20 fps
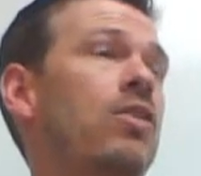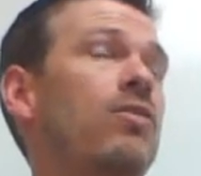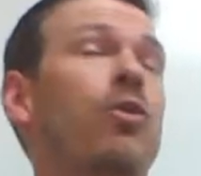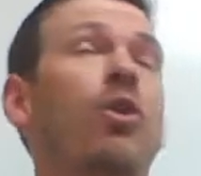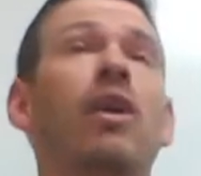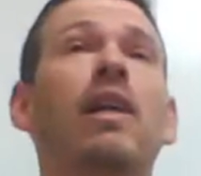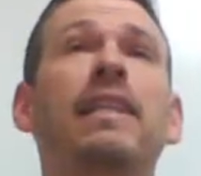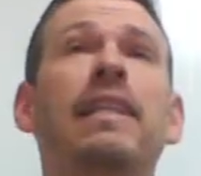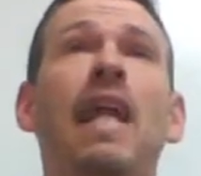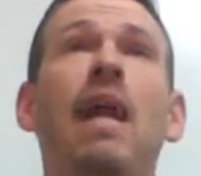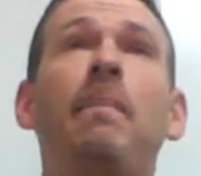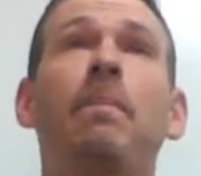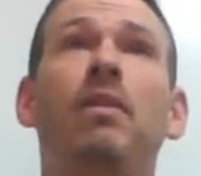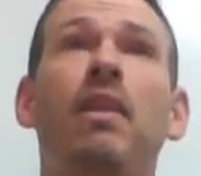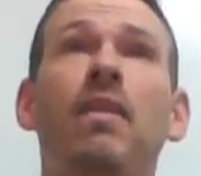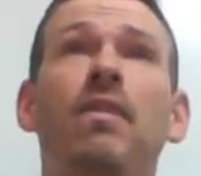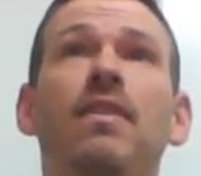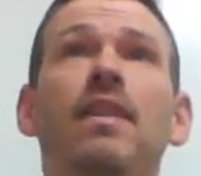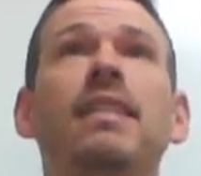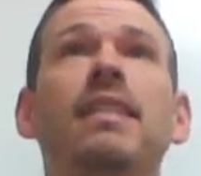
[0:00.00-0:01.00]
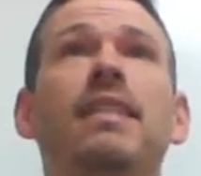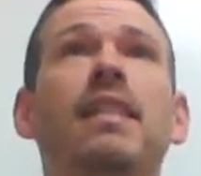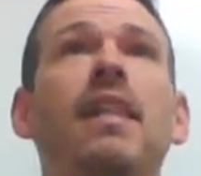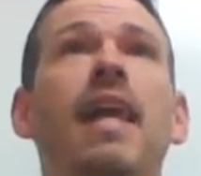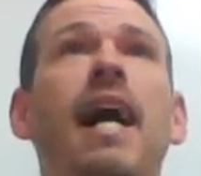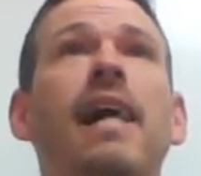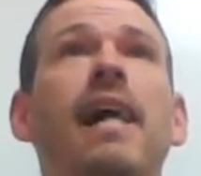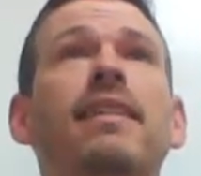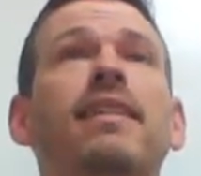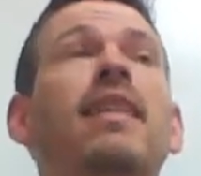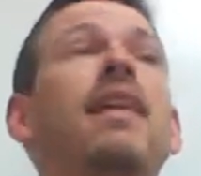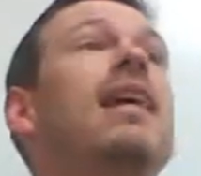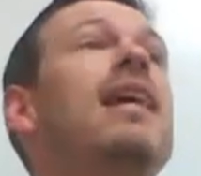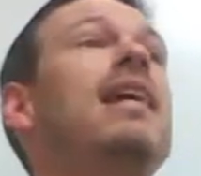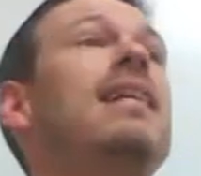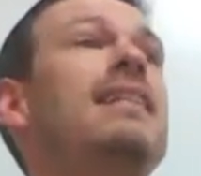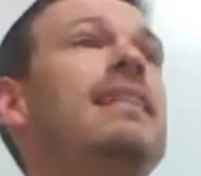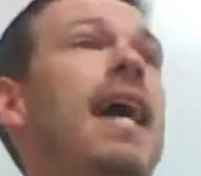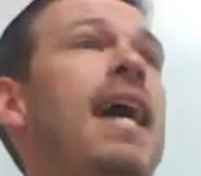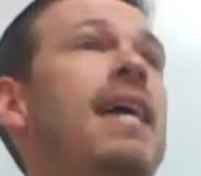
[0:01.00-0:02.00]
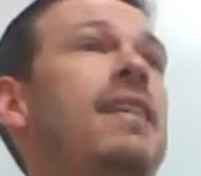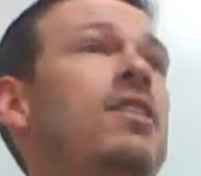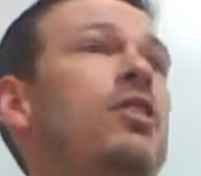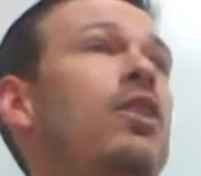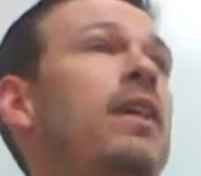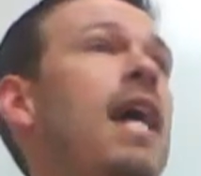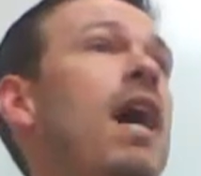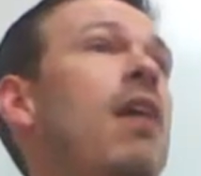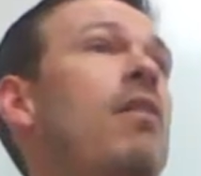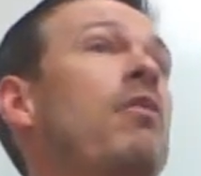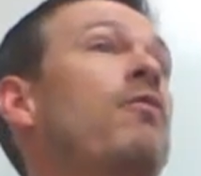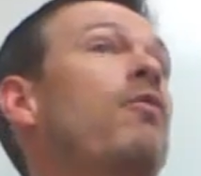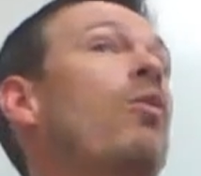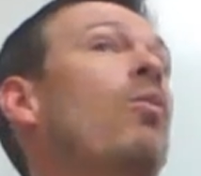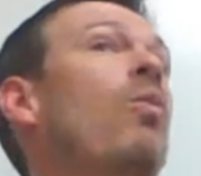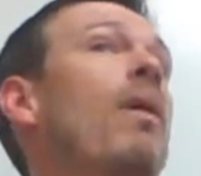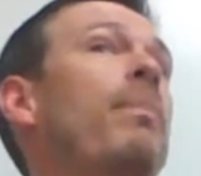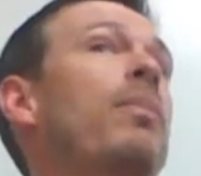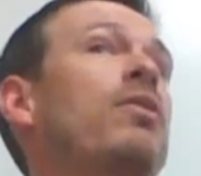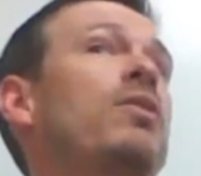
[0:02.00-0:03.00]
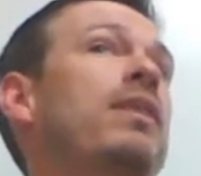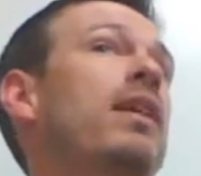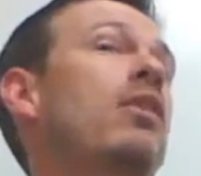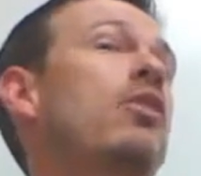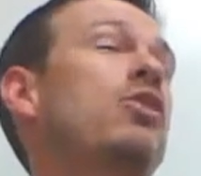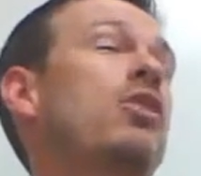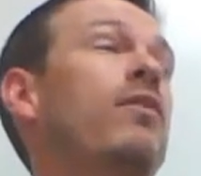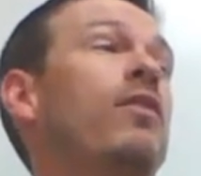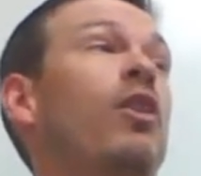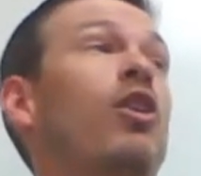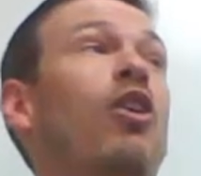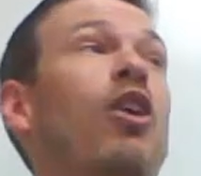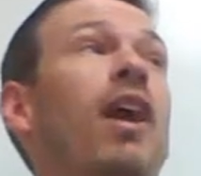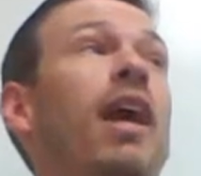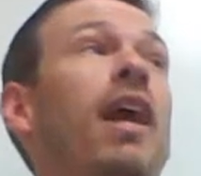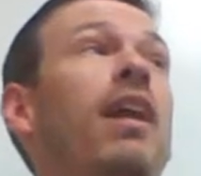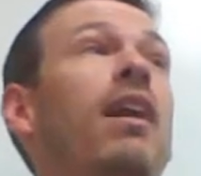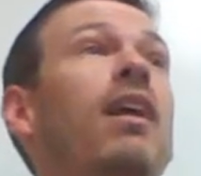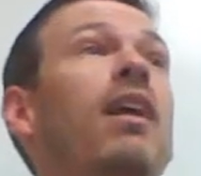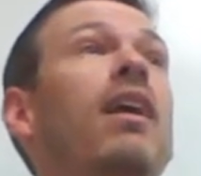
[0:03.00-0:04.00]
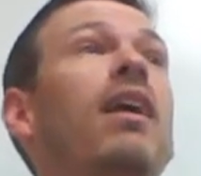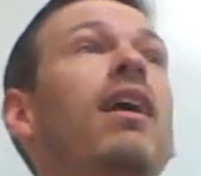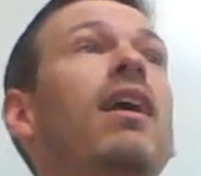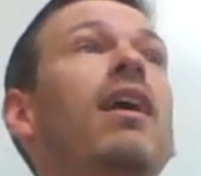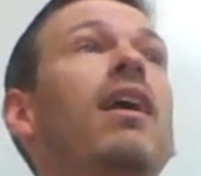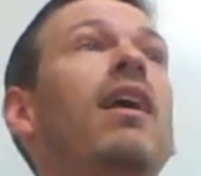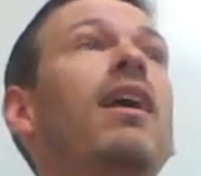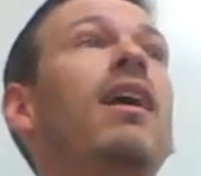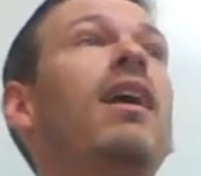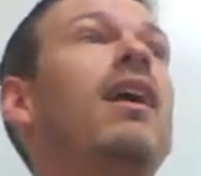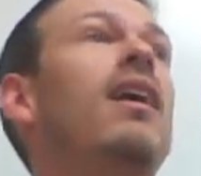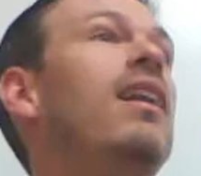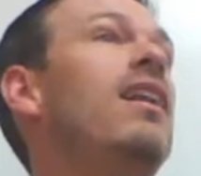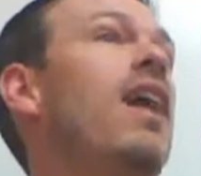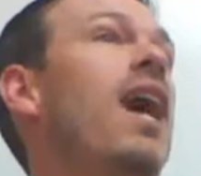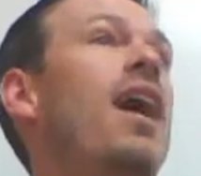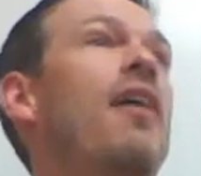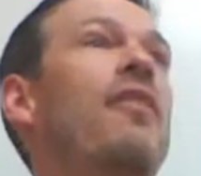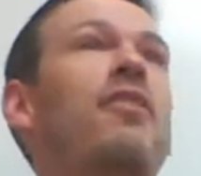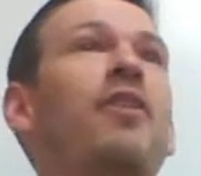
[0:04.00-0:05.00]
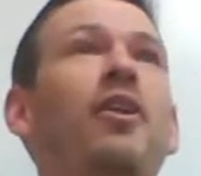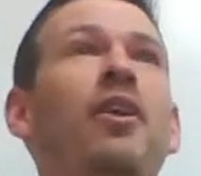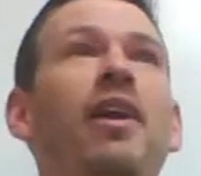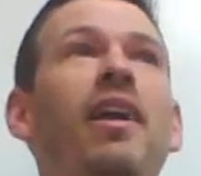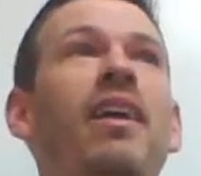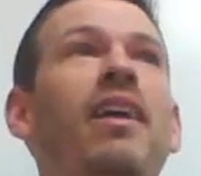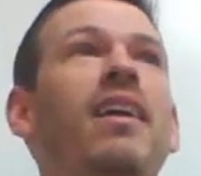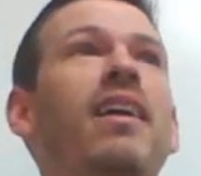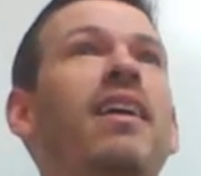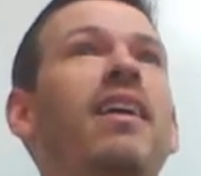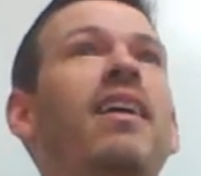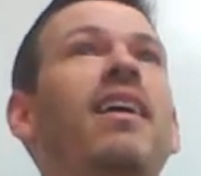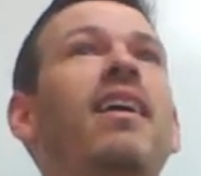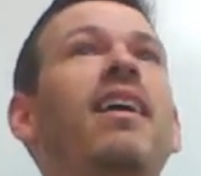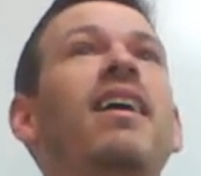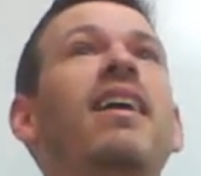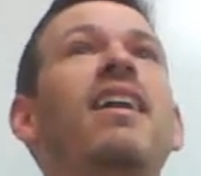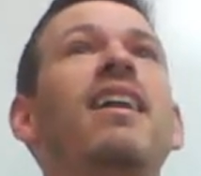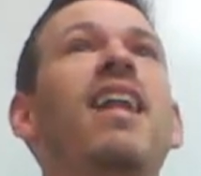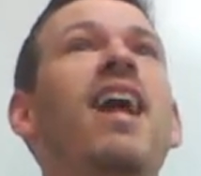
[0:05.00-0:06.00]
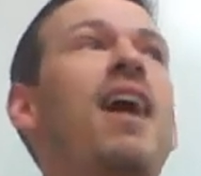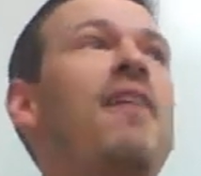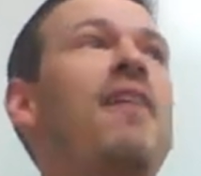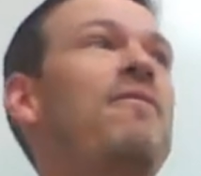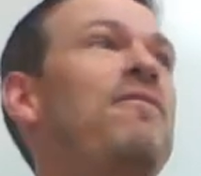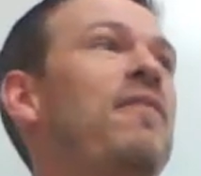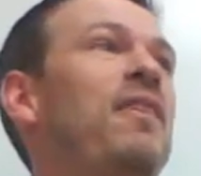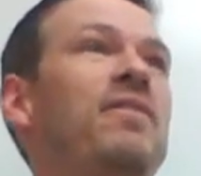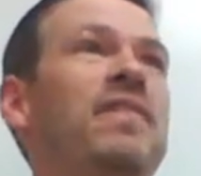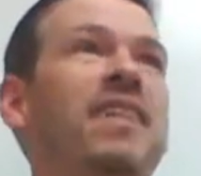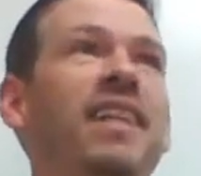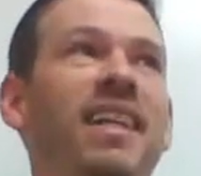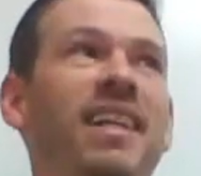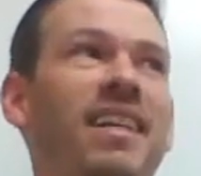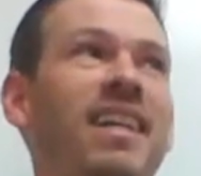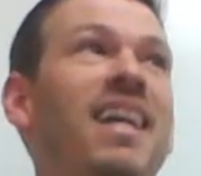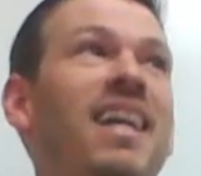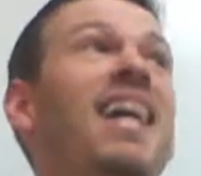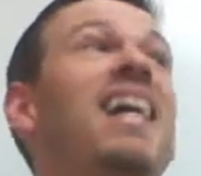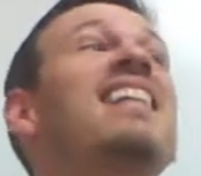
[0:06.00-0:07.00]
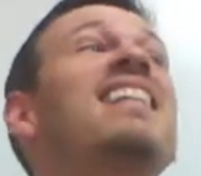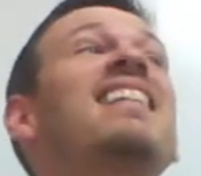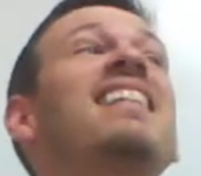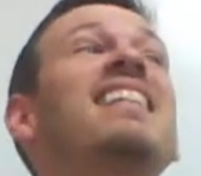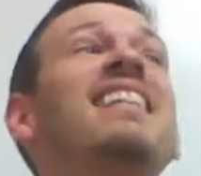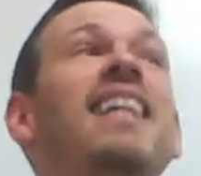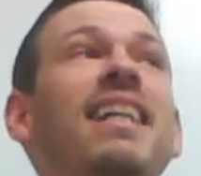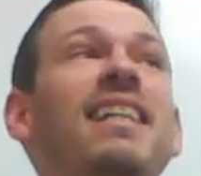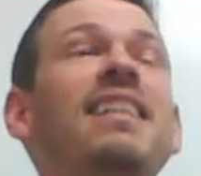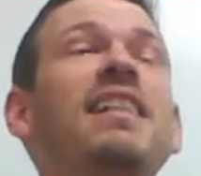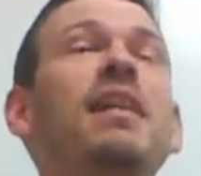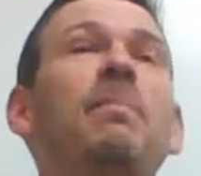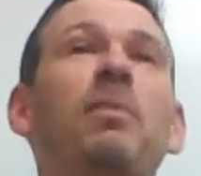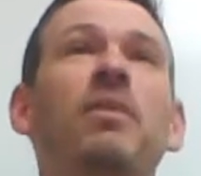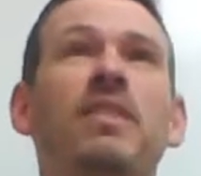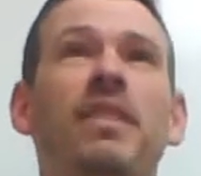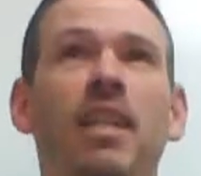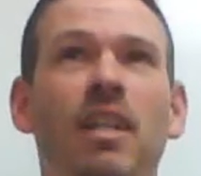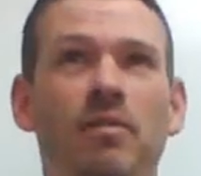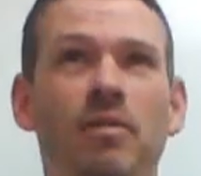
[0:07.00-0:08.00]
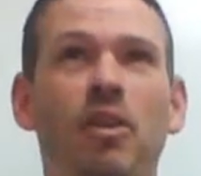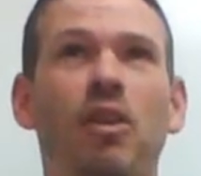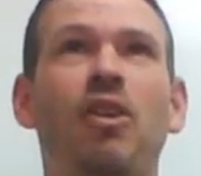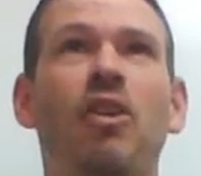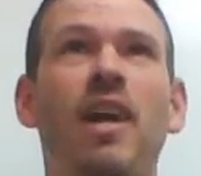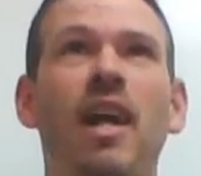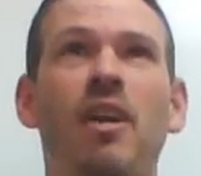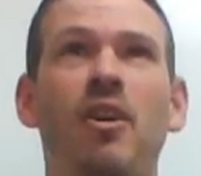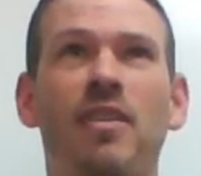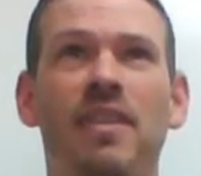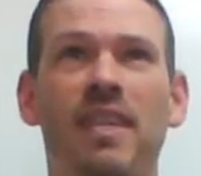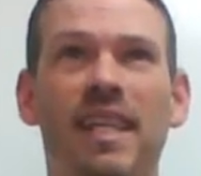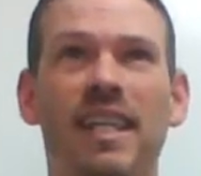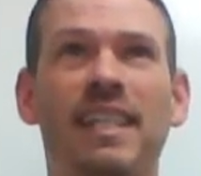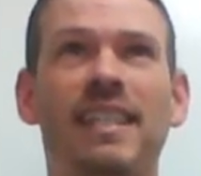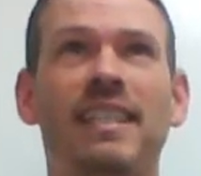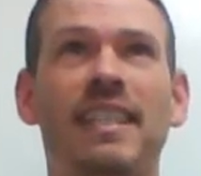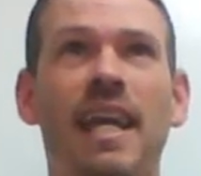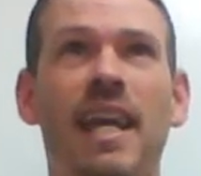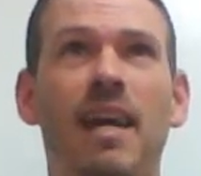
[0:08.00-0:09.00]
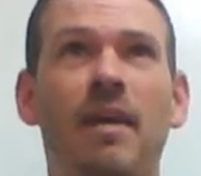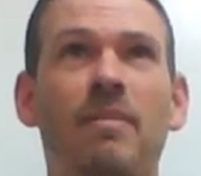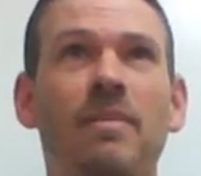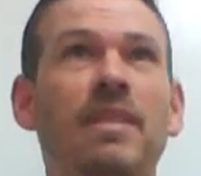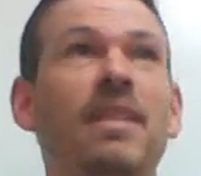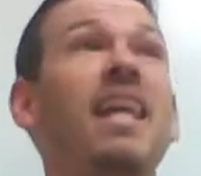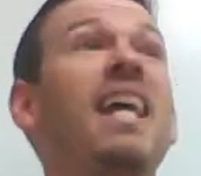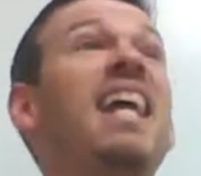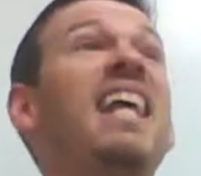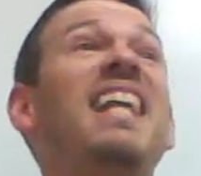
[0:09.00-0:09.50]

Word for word: For example, in this class, tests are counted for what percentage of your grade? 30. Not 30. 50 not 50. 60% of your grade are the exams.